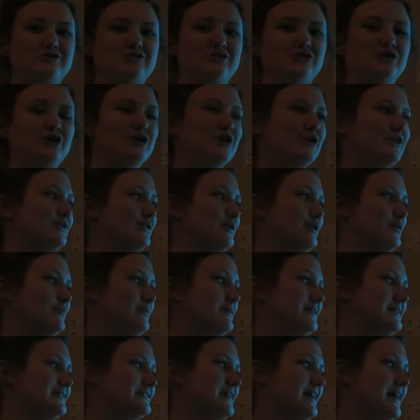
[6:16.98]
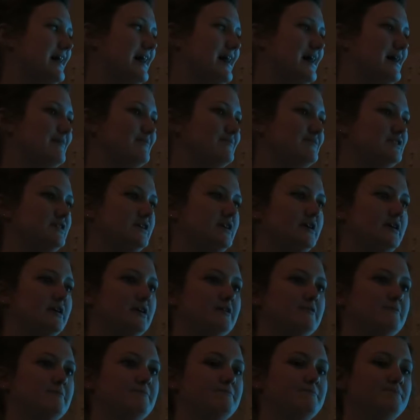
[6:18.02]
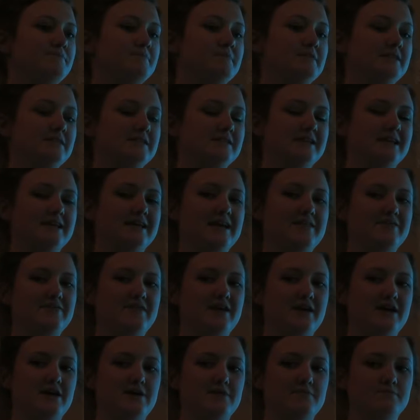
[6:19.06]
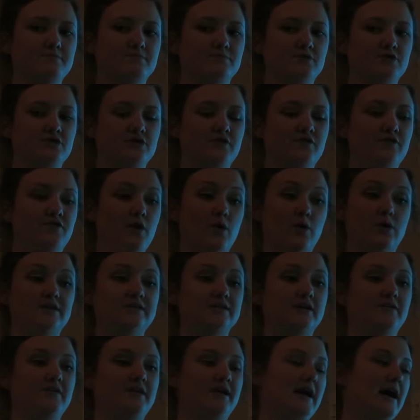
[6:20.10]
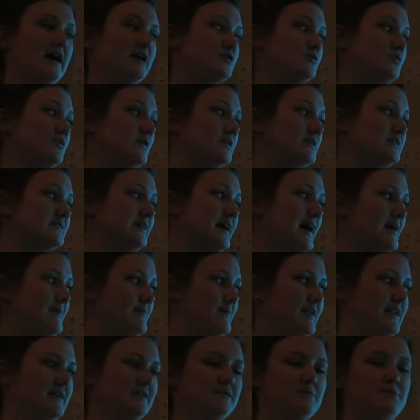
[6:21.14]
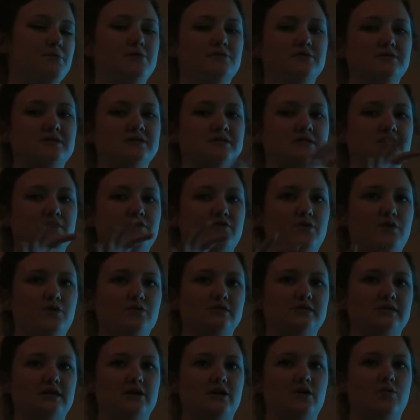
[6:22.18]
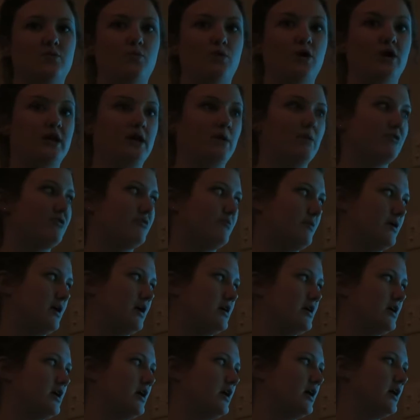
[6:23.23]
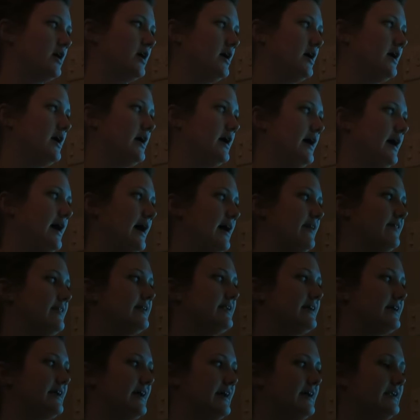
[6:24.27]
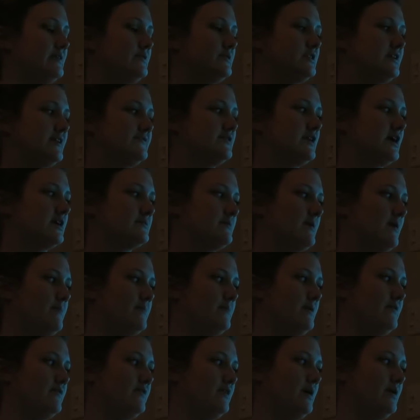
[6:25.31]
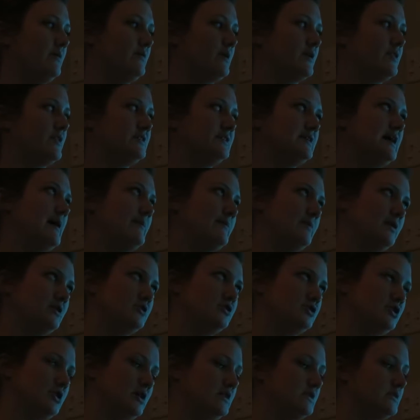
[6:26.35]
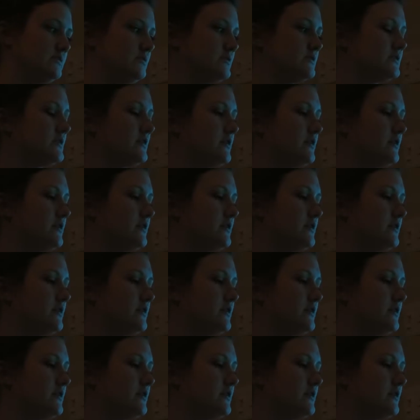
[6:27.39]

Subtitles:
took a little bit of time to get them to focus on the actual assignment as opposed to focusing on working with a partner. And then again, which I've talked about briefly, were the time constraints was